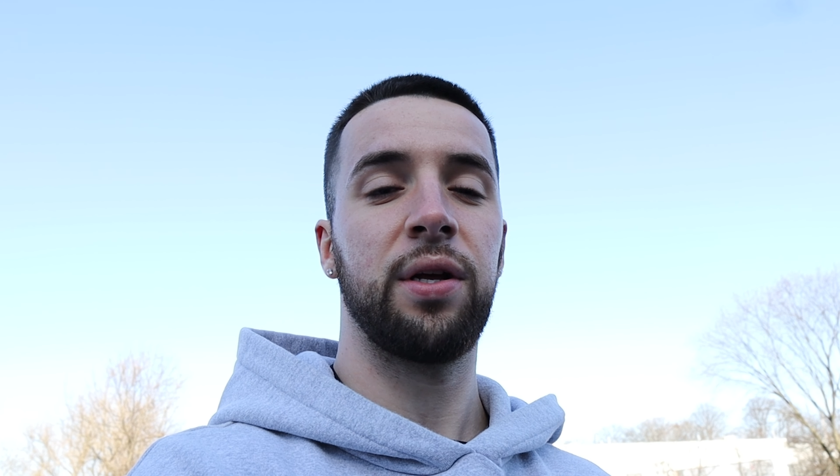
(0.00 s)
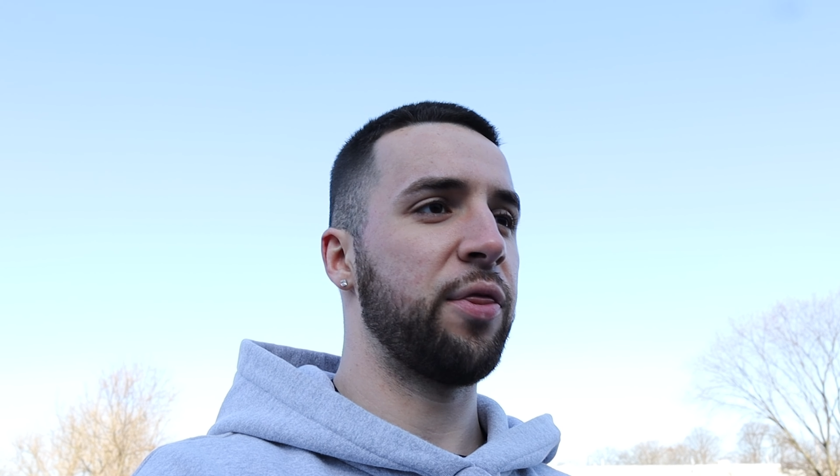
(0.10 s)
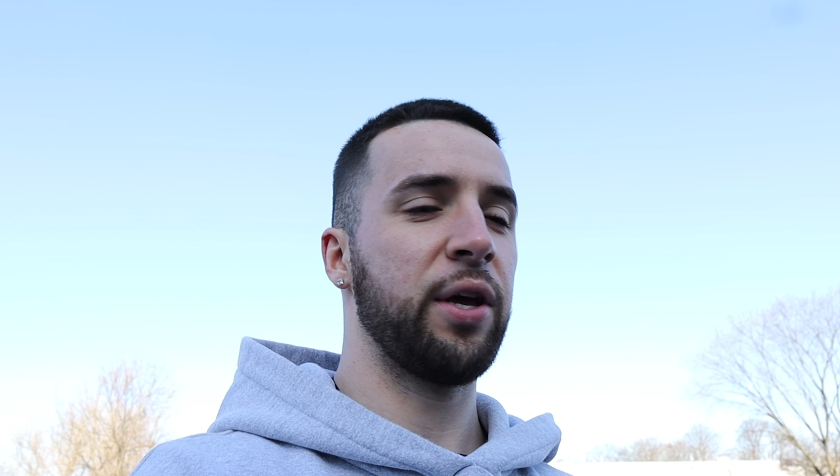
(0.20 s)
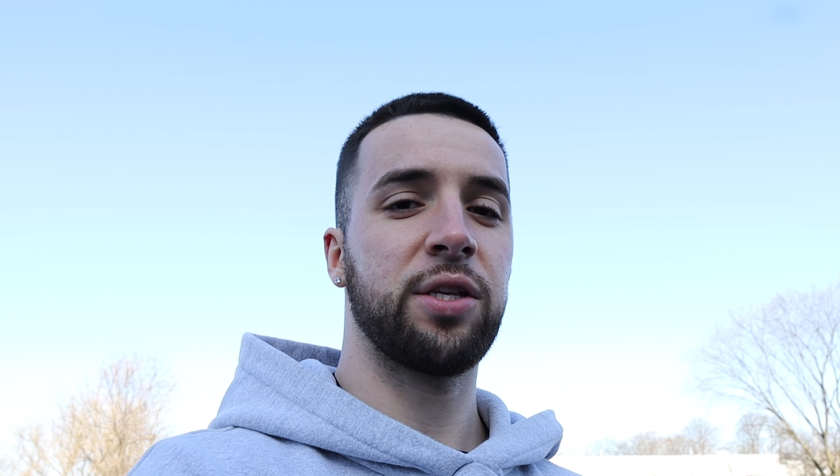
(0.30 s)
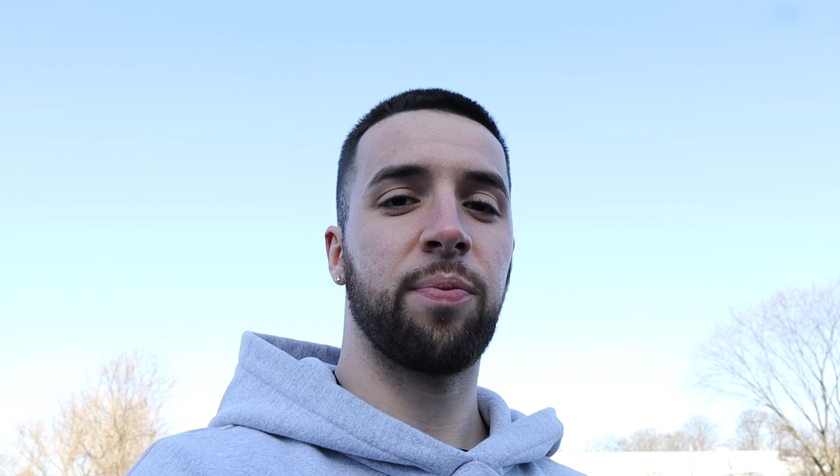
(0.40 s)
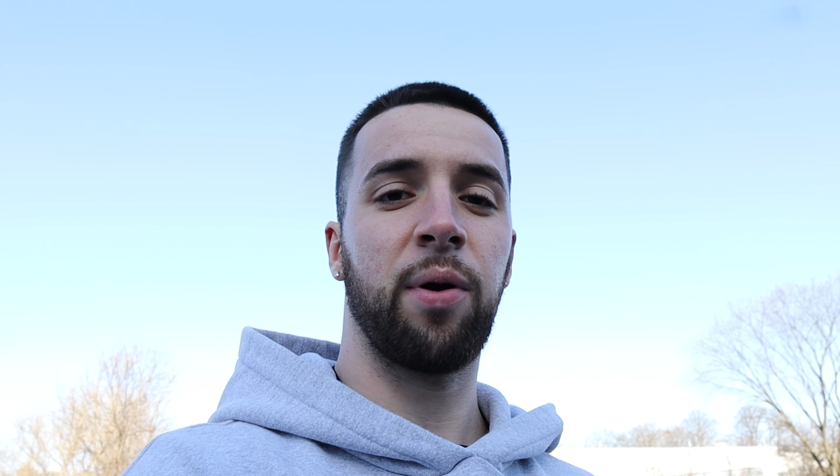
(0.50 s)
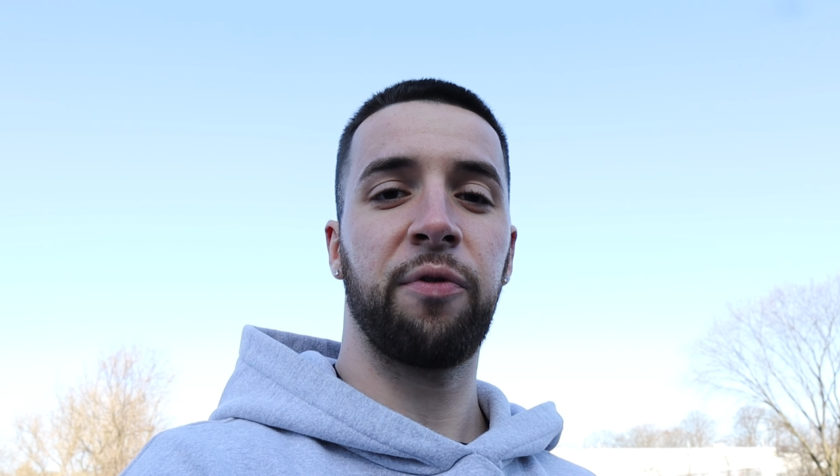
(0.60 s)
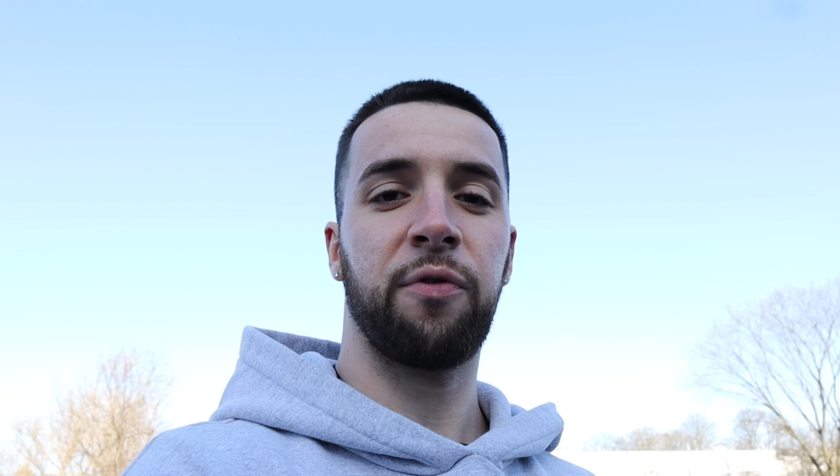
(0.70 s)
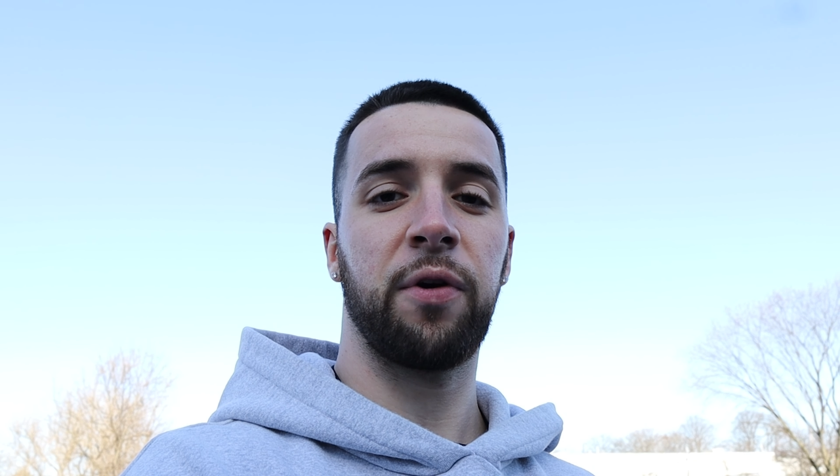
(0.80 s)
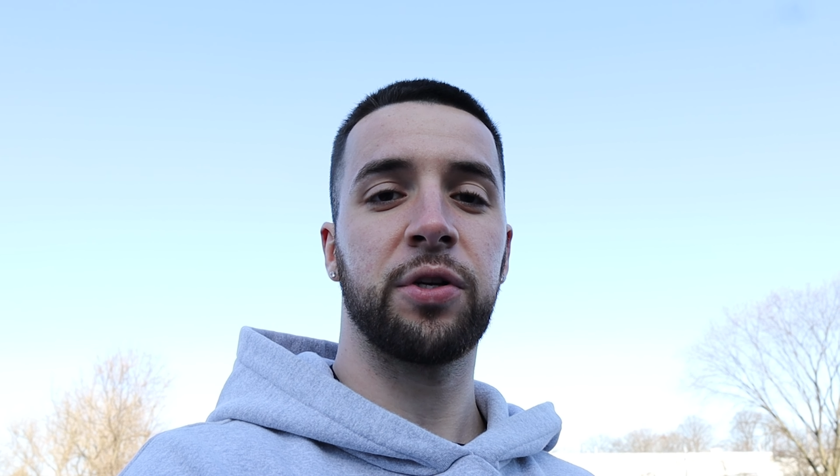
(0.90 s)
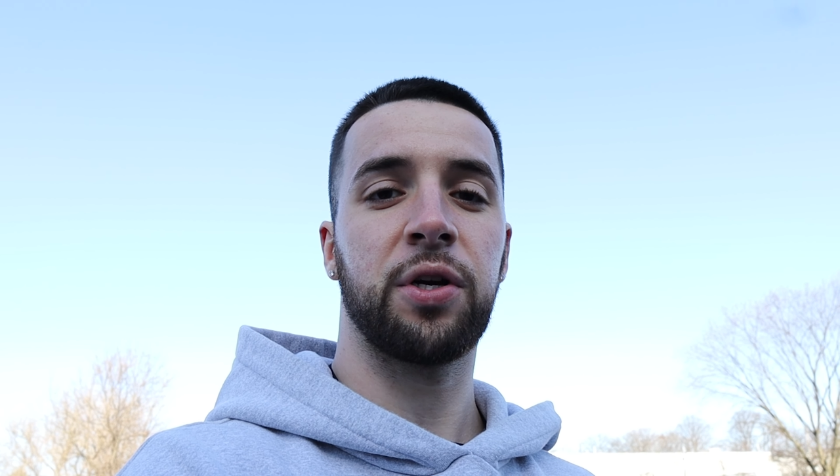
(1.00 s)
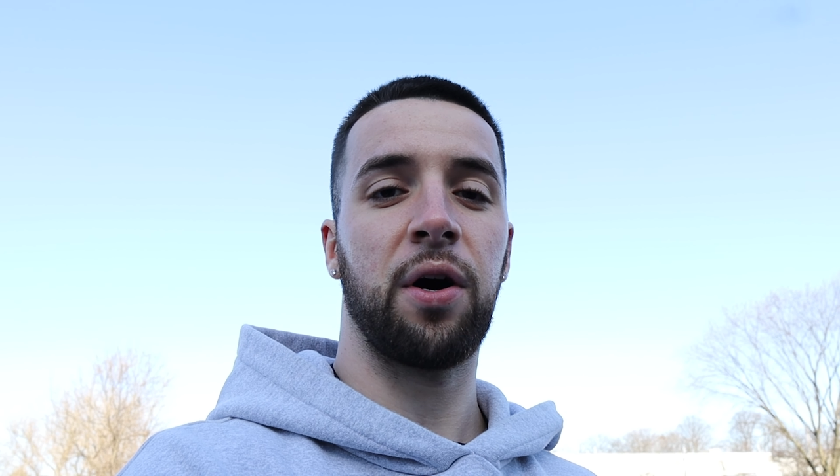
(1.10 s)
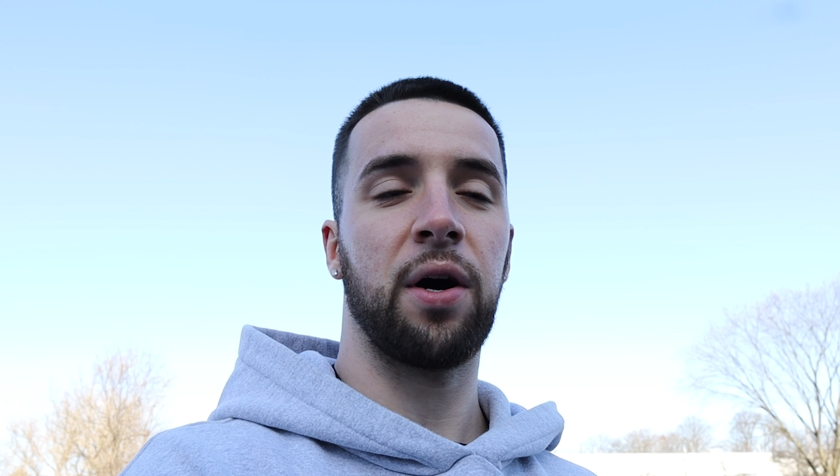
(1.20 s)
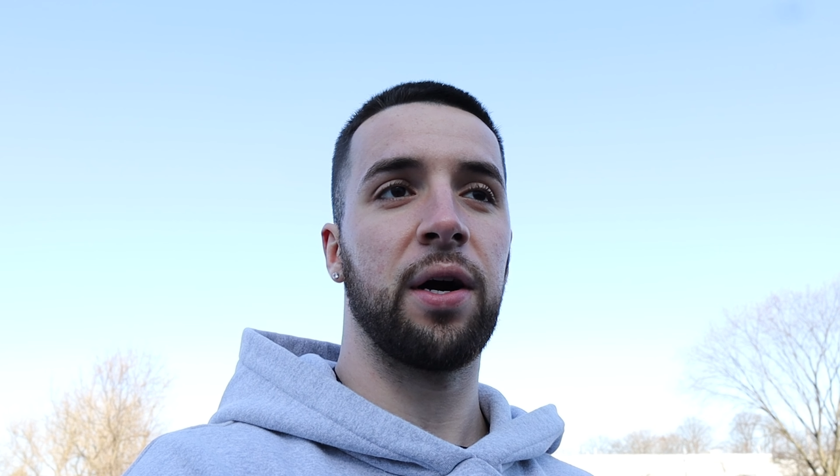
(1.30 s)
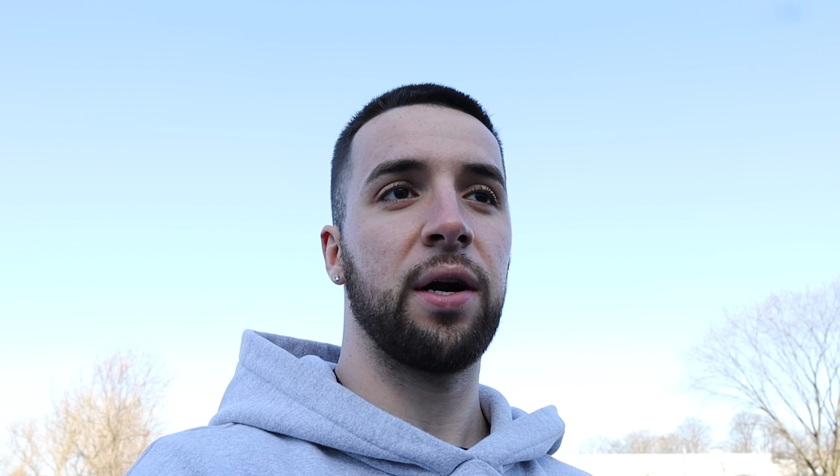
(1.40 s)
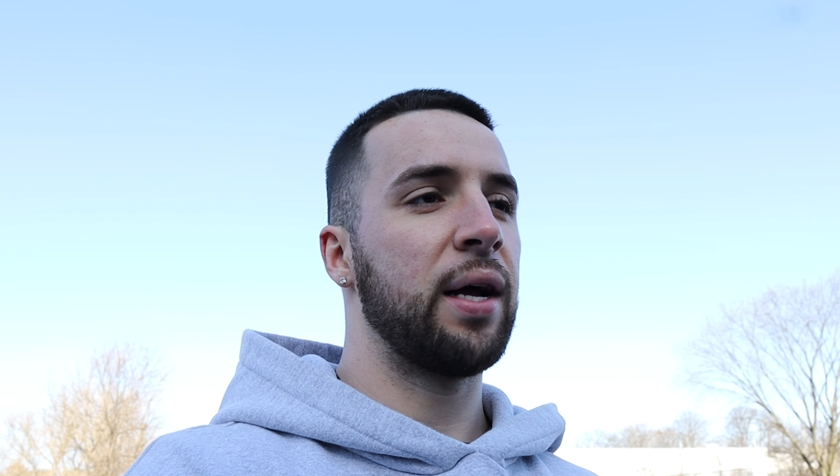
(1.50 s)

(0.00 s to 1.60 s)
I think it's a perfect first car.